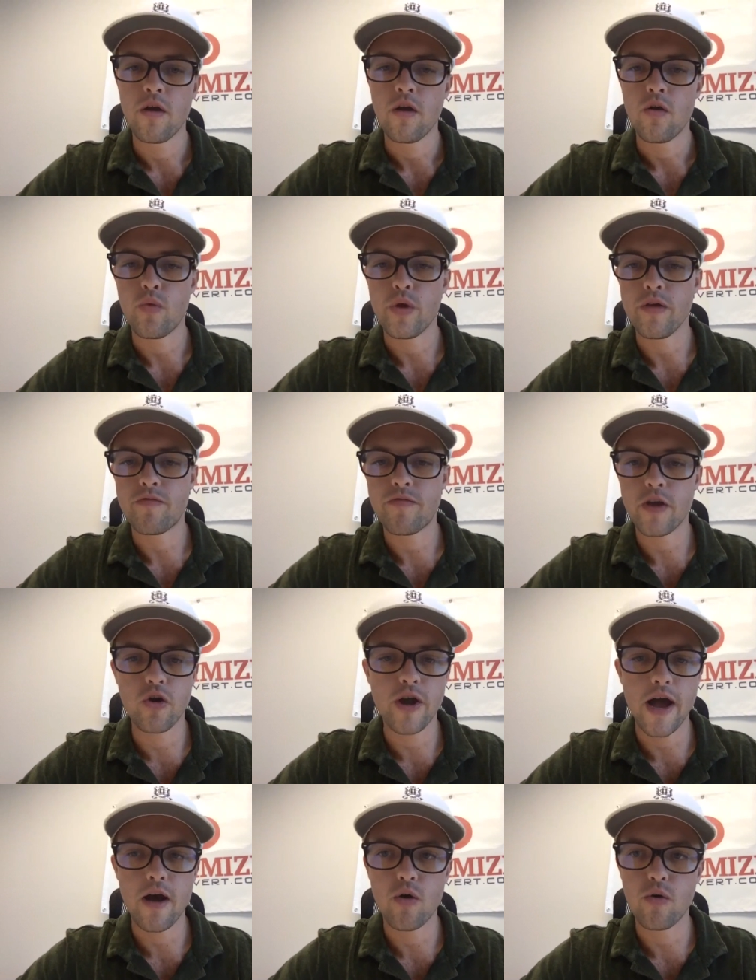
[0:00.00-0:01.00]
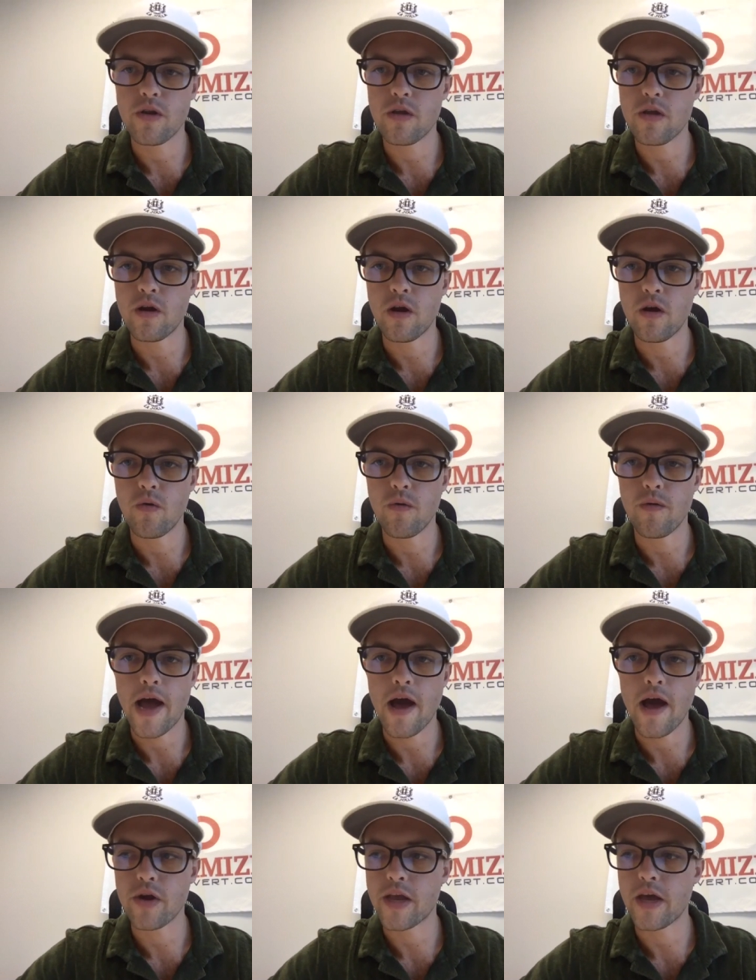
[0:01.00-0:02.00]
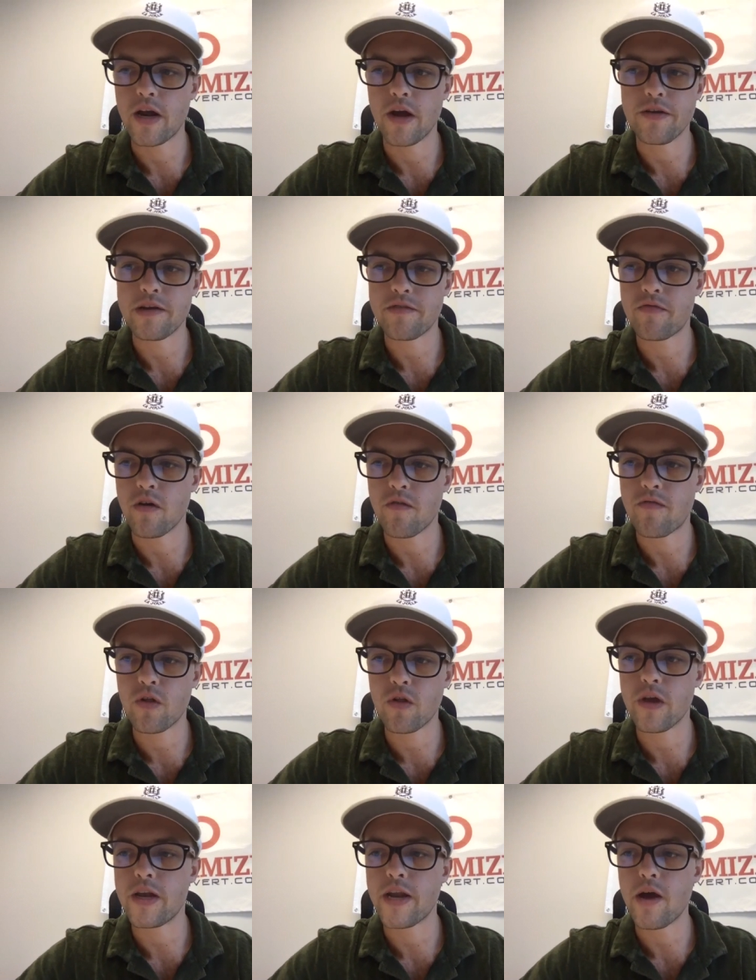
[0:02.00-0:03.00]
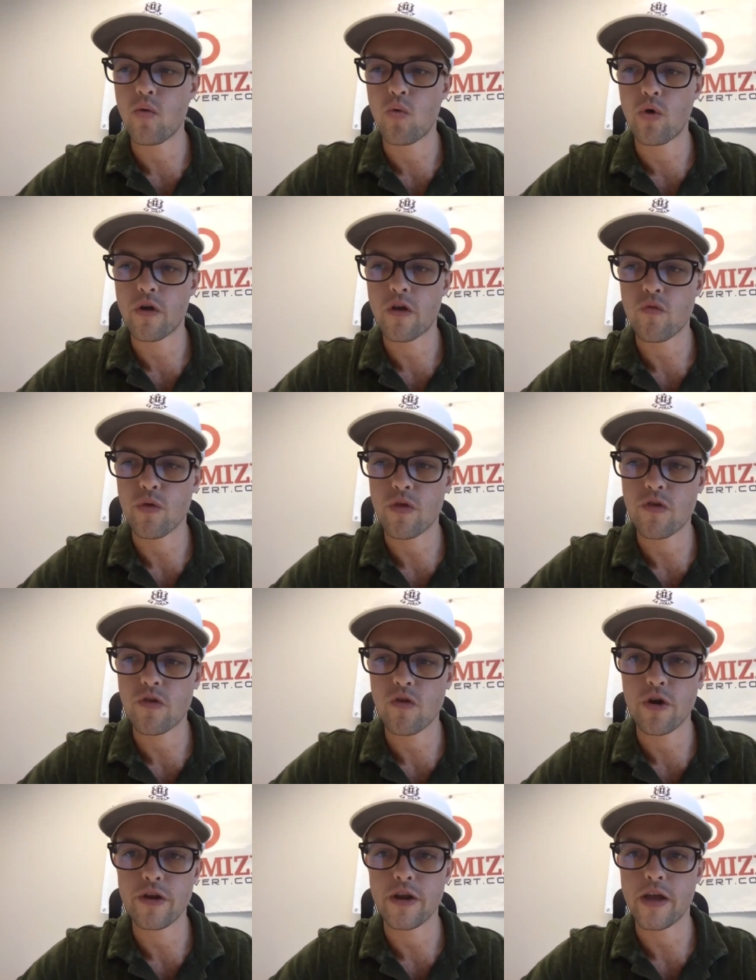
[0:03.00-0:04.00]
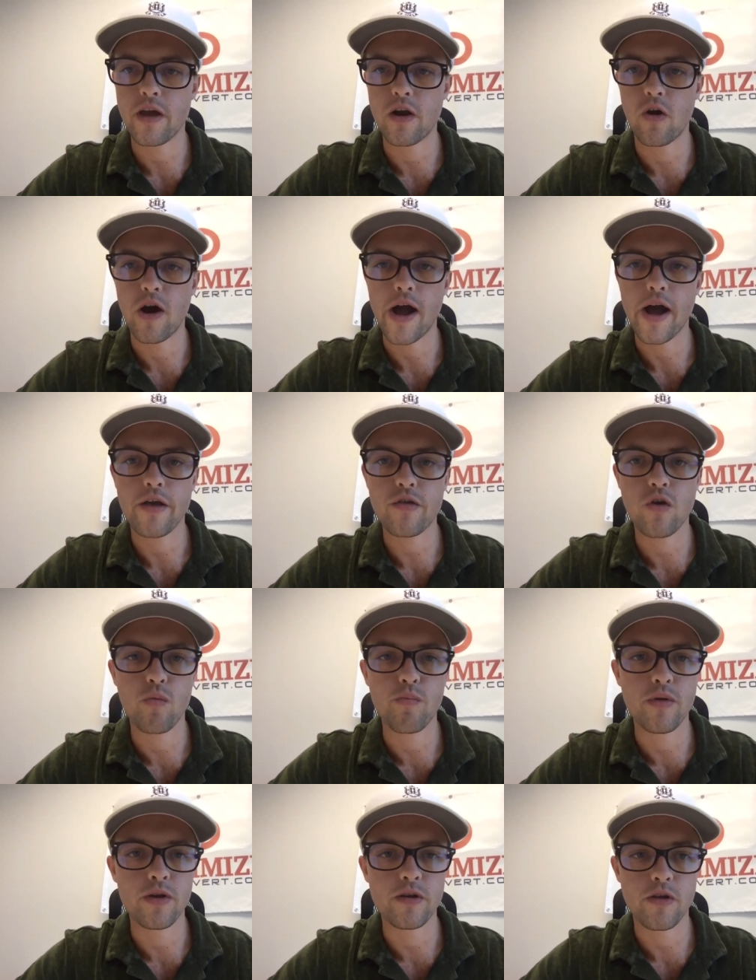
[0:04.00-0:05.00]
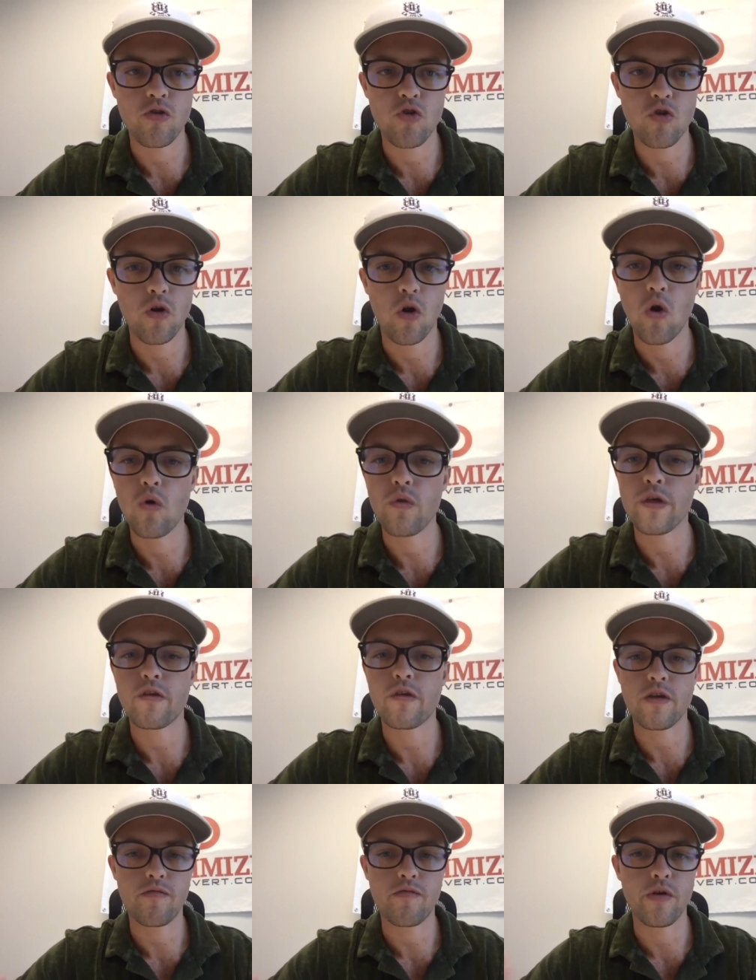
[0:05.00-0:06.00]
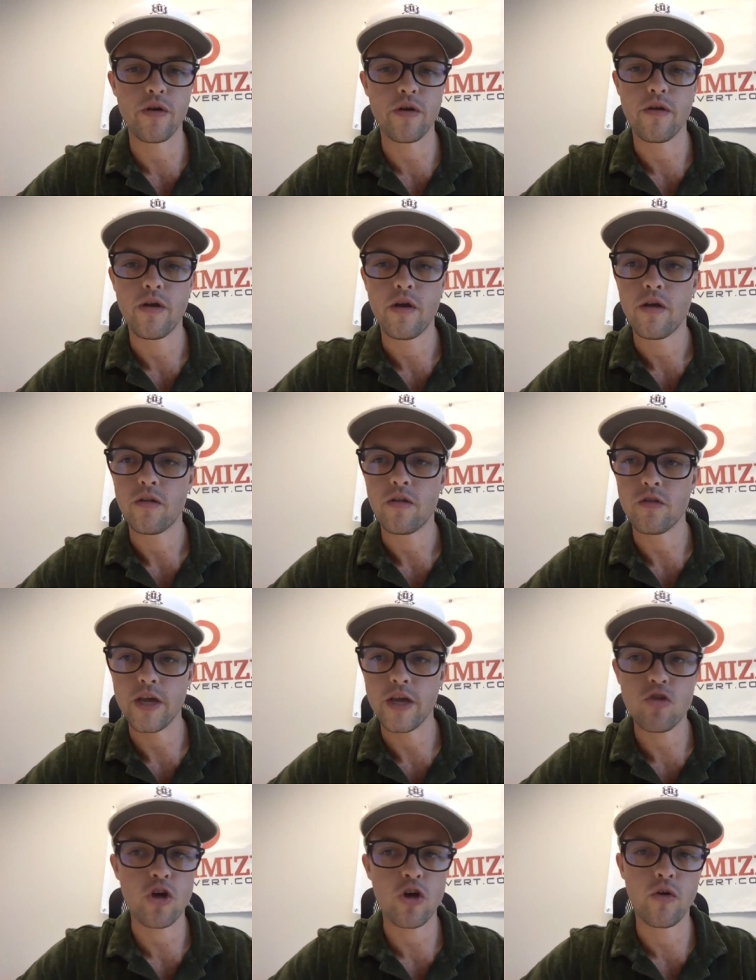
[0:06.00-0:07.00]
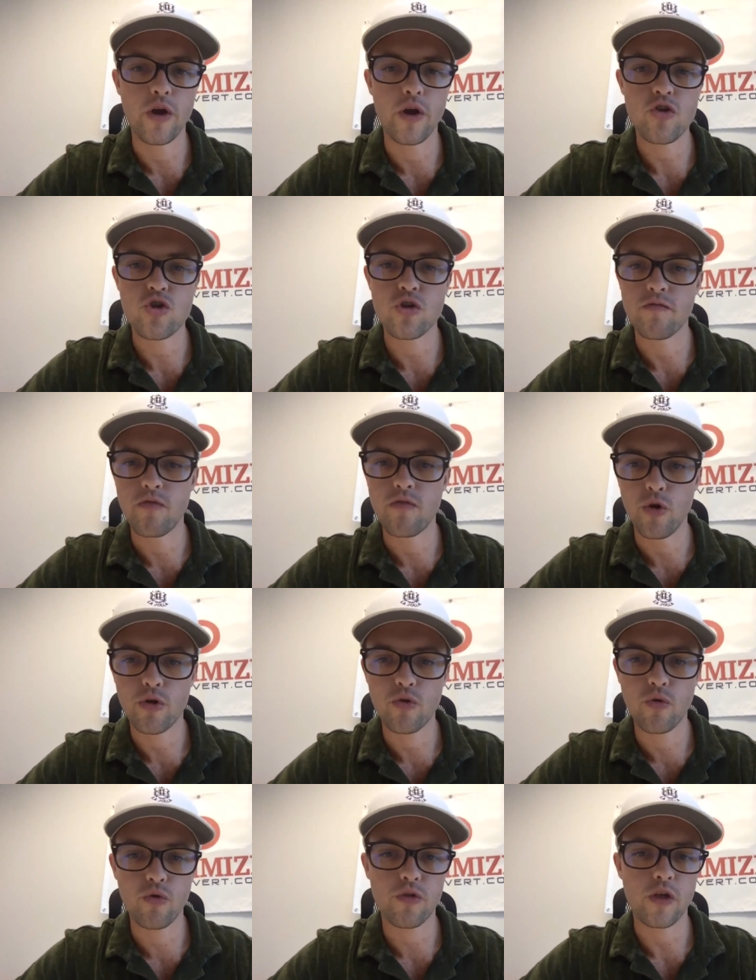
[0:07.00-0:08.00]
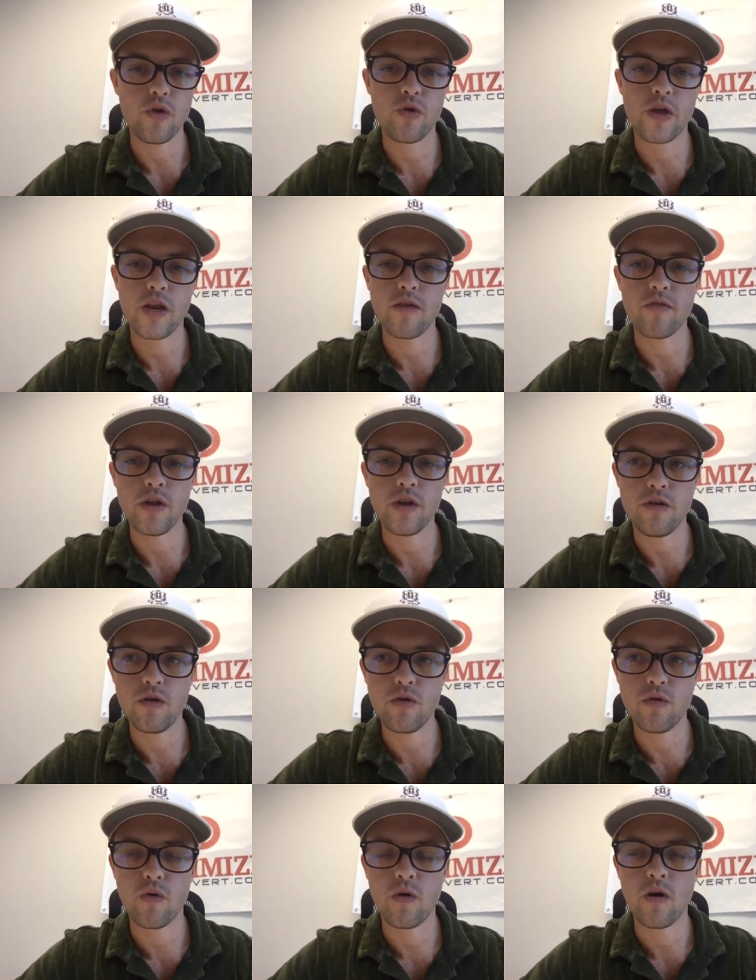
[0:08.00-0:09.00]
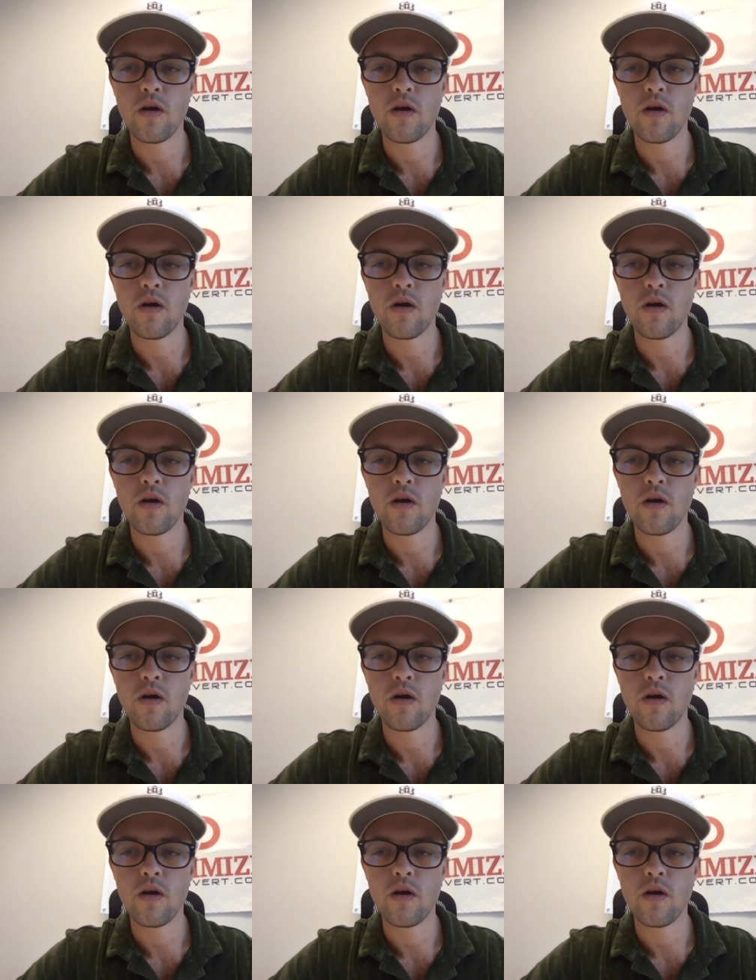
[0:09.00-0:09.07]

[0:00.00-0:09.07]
we figured out you know how to get on different affiliate networks we started to get our eyes open to just all these different lead generation verticals that you could even do